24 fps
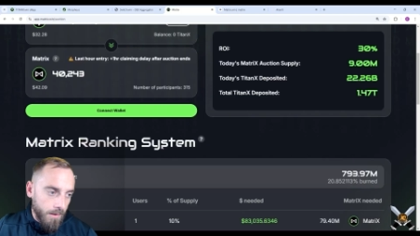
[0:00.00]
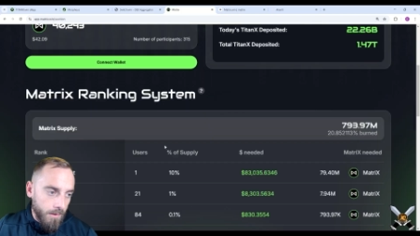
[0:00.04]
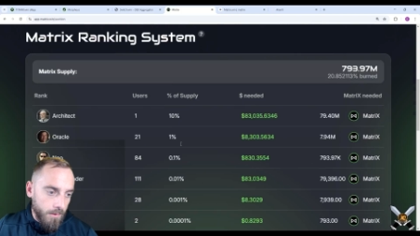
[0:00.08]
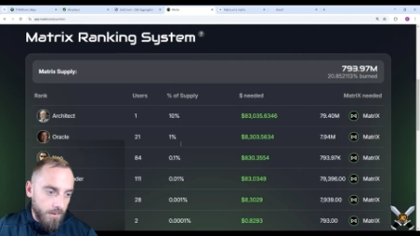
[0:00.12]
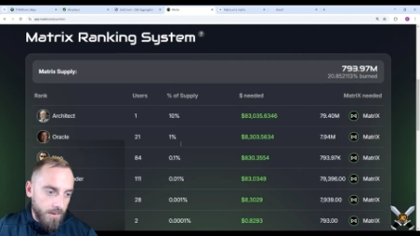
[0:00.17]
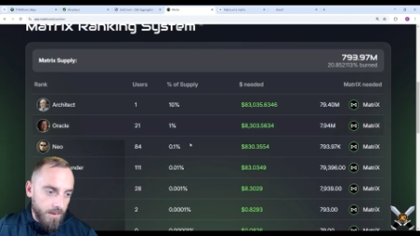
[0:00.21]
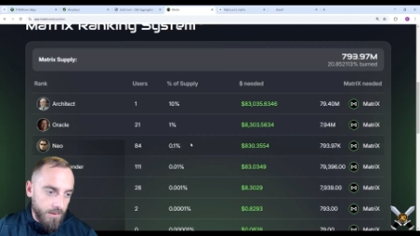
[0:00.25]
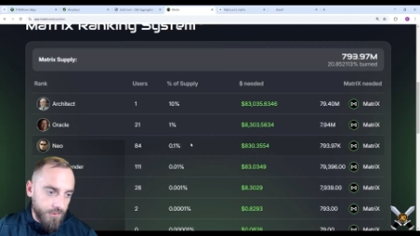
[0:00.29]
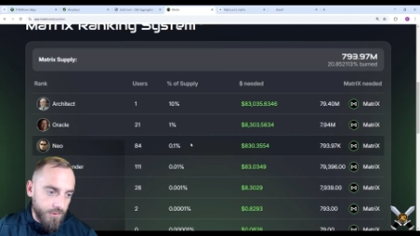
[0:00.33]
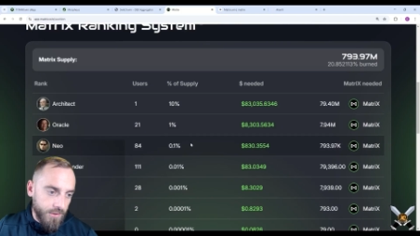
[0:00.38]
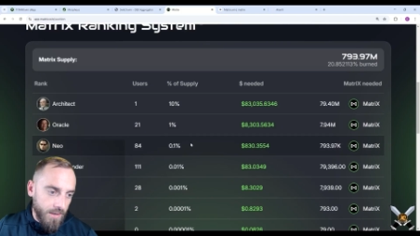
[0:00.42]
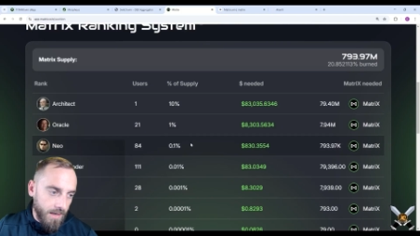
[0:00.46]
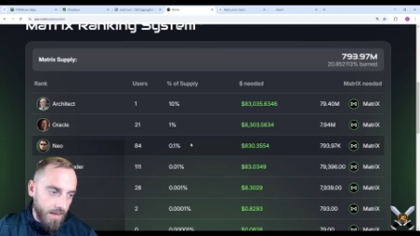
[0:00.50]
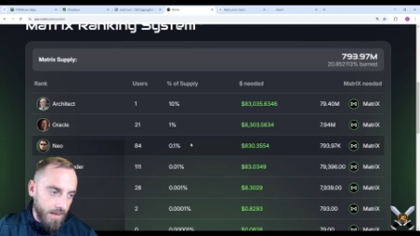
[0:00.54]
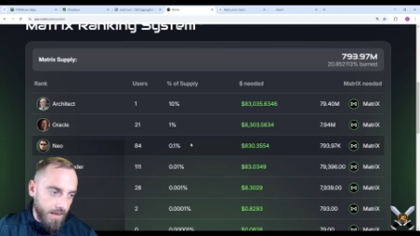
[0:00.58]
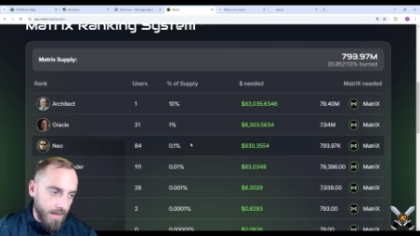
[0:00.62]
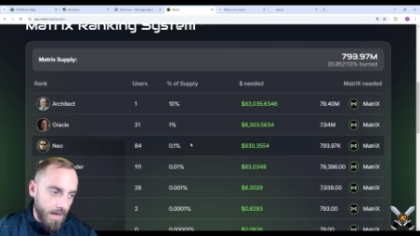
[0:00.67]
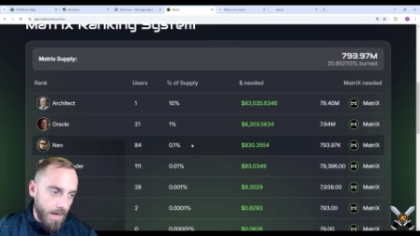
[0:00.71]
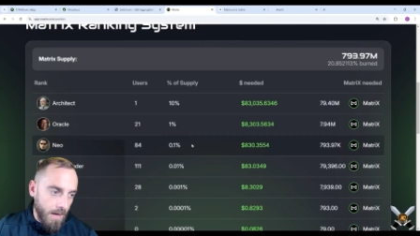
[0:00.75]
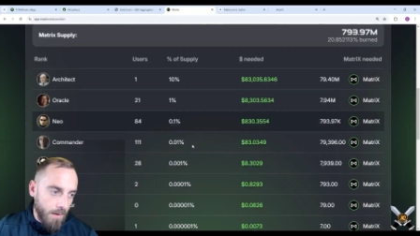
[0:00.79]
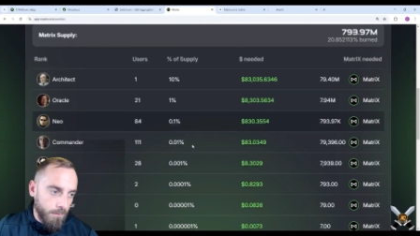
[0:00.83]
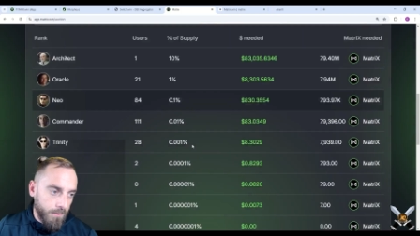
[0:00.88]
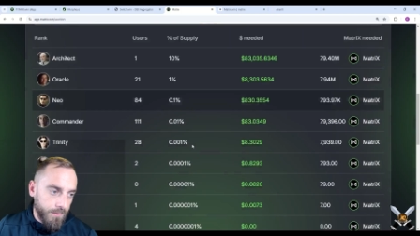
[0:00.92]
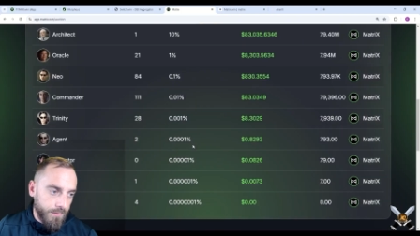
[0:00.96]
You can check
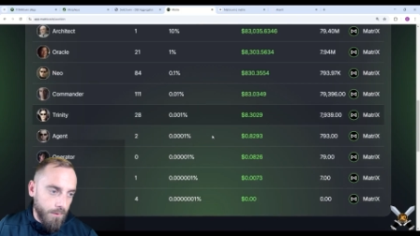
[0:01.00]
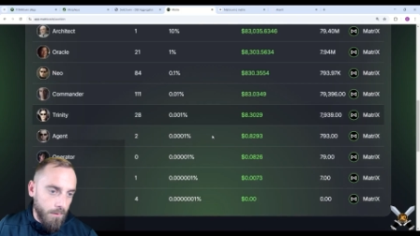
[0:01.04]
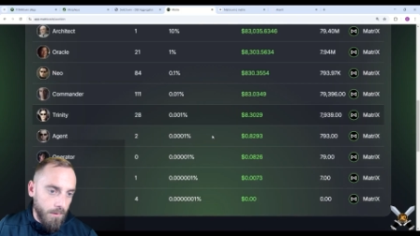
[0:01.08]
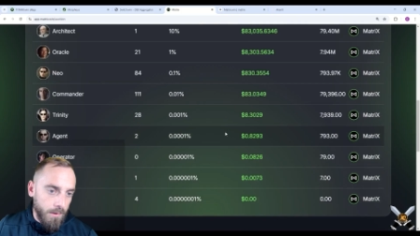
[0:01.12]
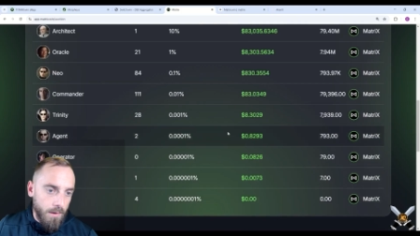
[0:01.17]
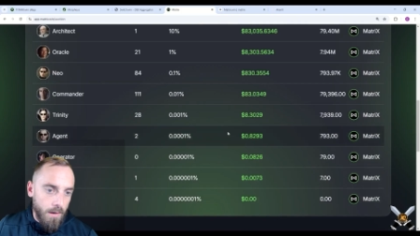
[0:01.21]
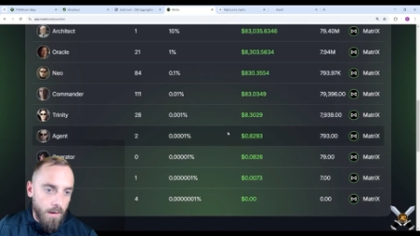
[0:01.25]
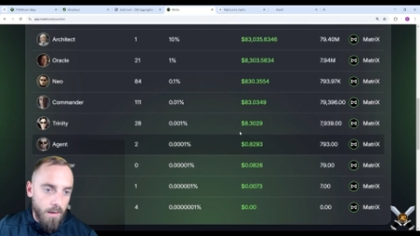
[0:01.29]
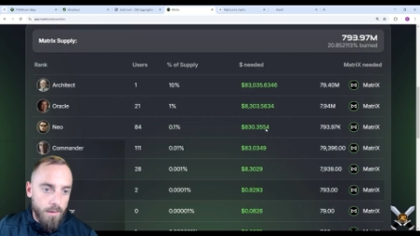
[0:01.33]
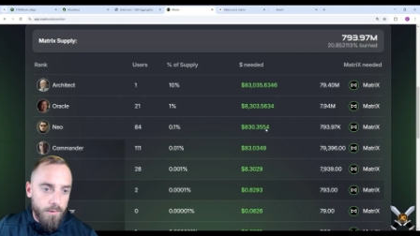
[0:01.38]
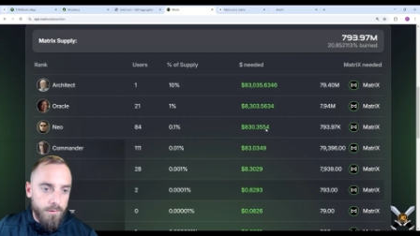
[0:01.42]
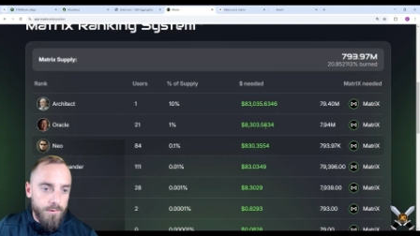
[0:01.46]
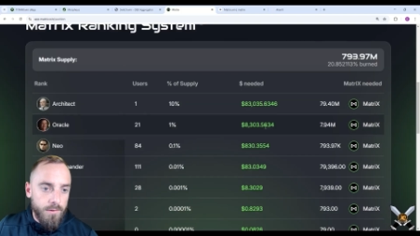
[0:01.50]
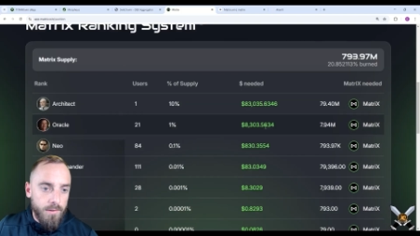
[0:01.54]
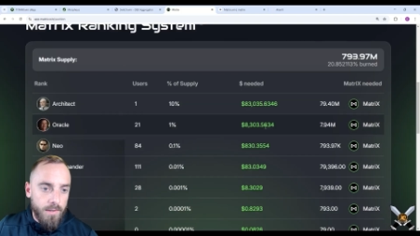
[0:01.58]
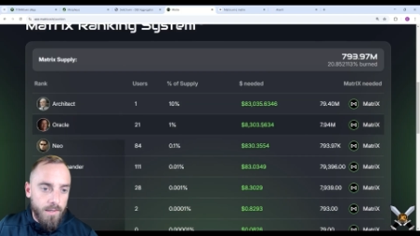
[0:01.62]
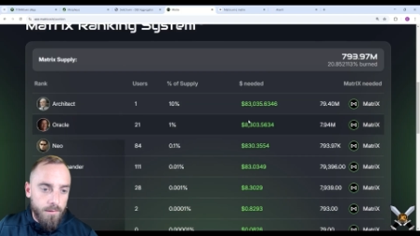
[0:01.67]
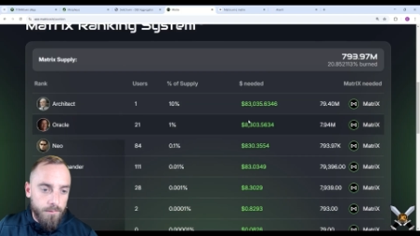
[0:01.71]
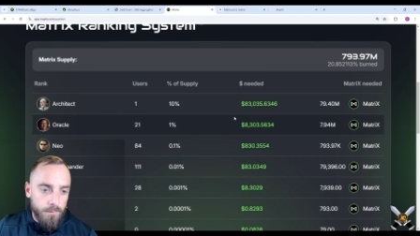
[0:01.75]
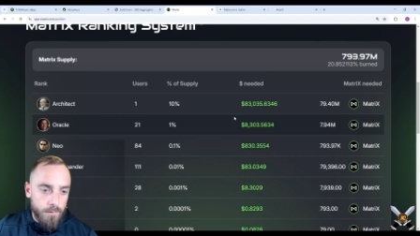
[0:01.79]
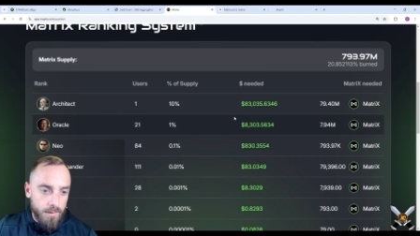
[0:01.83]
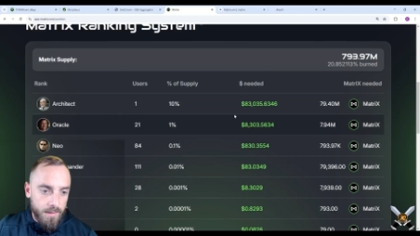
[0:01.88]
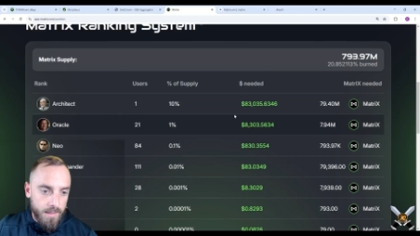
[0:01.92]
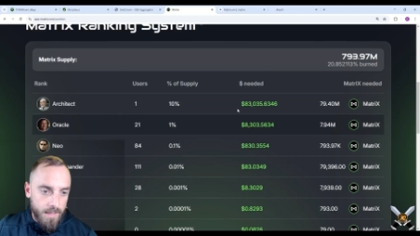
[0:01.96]
out what's going on. You
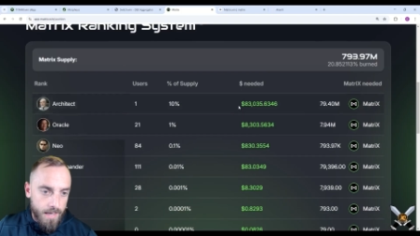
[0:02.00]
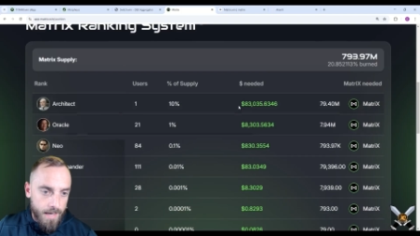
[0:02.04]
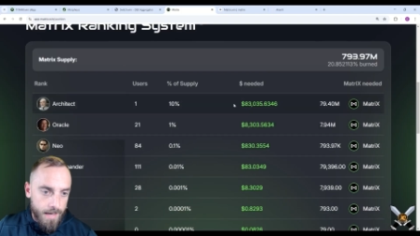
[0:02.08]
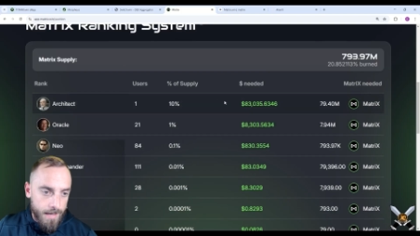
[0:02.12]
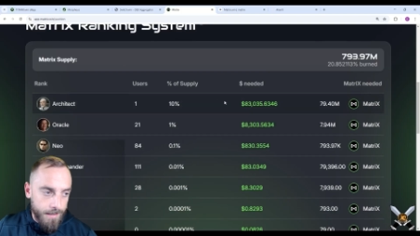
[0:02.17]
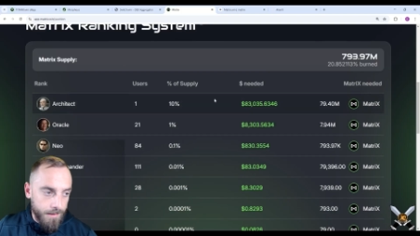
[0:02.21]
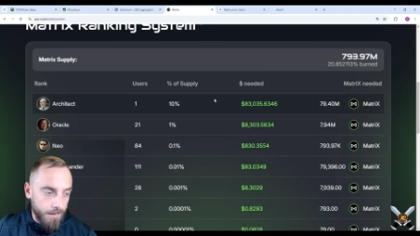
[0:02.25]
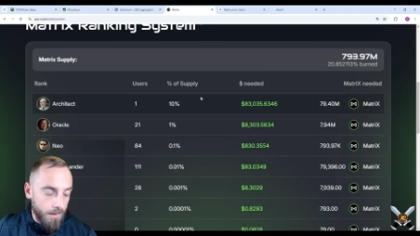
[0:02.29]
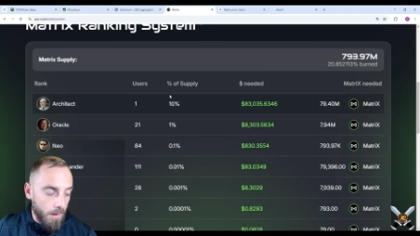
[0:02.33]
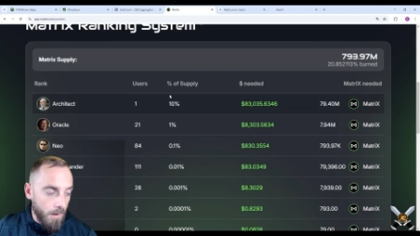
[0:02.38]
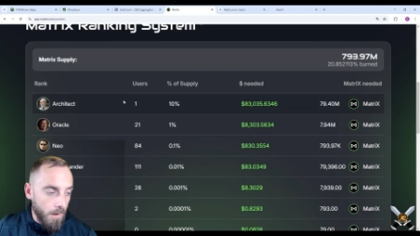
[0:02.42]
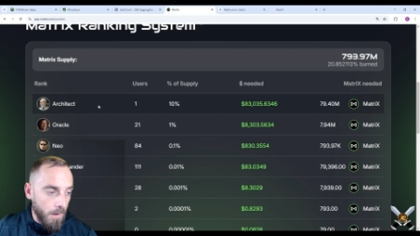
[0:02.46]
can look at